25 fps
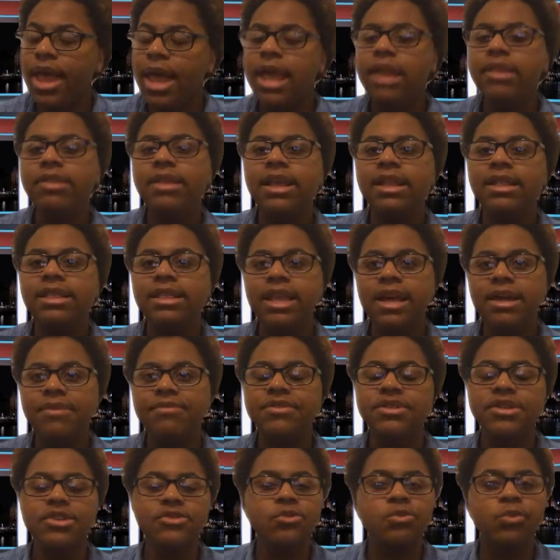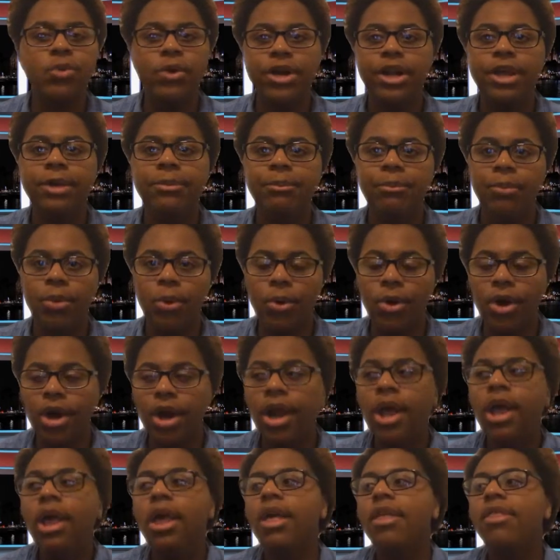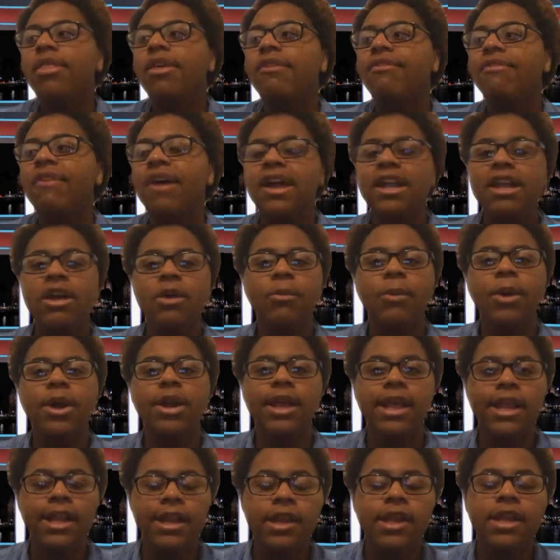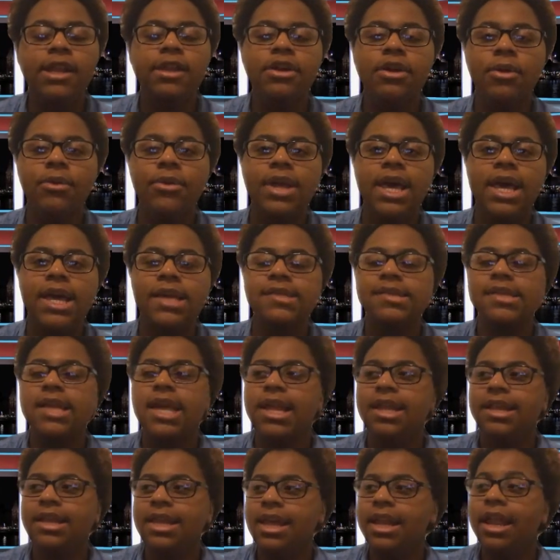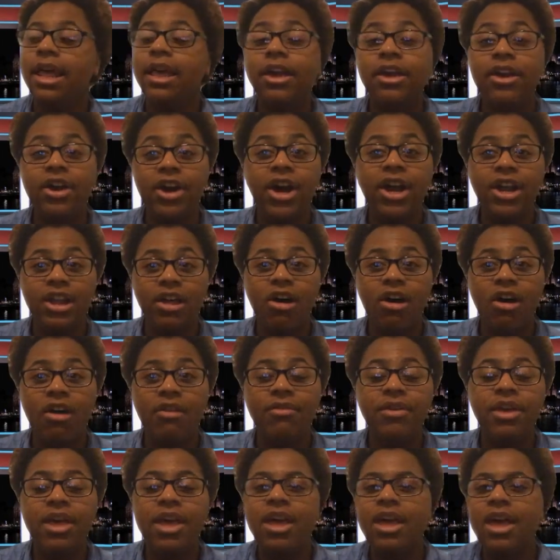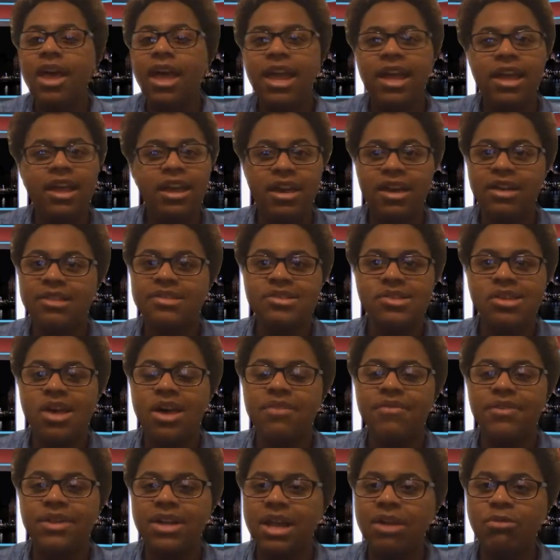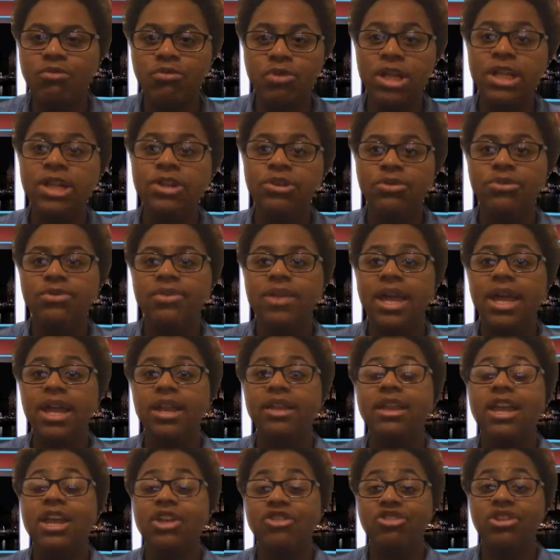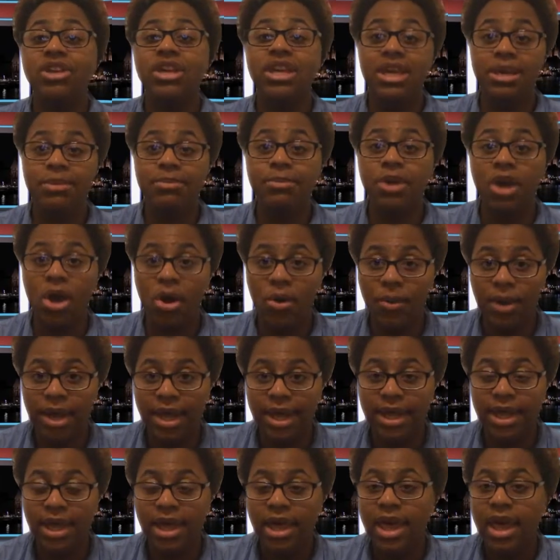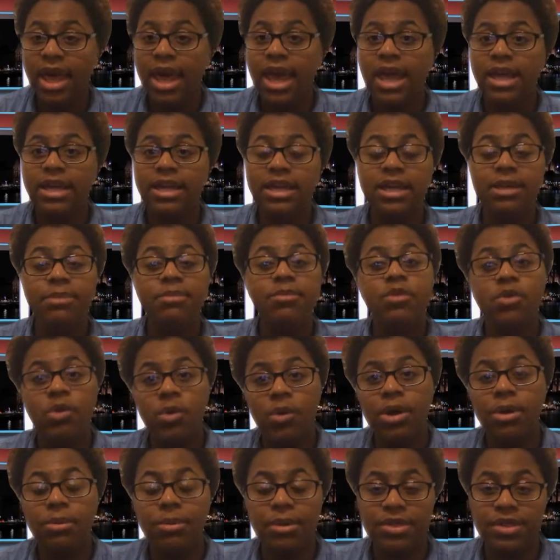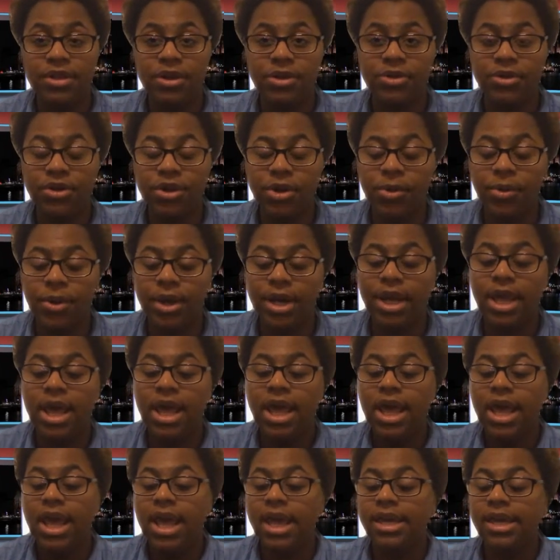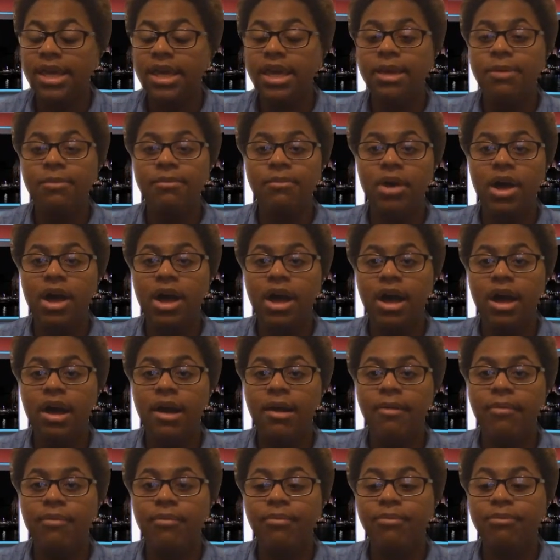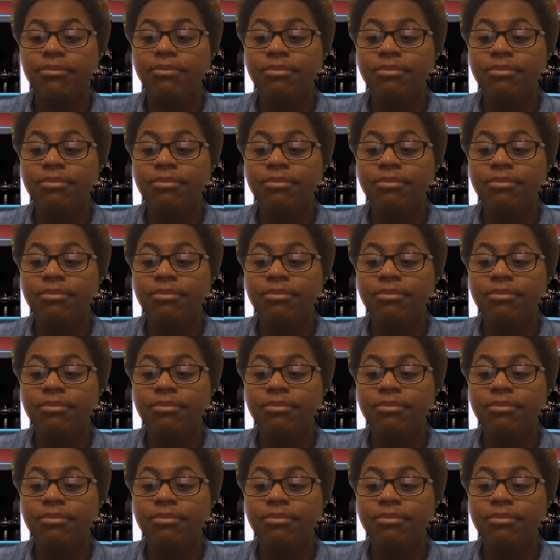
and they left us wanting more. They find out where they need to go next, and then they cut off. It cuts off, and I really do think they should keep going and keep doing what they're doing and keep uh,